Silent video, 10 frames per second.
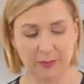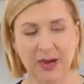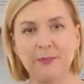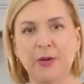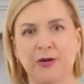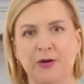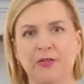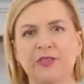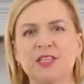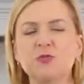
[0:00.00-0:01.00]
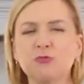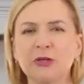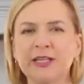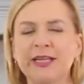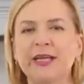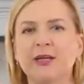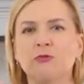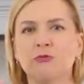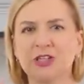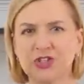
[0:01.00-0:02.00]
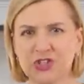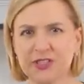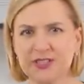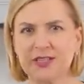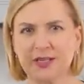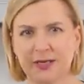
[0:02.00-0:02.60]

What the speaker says: my butter. This really enriches the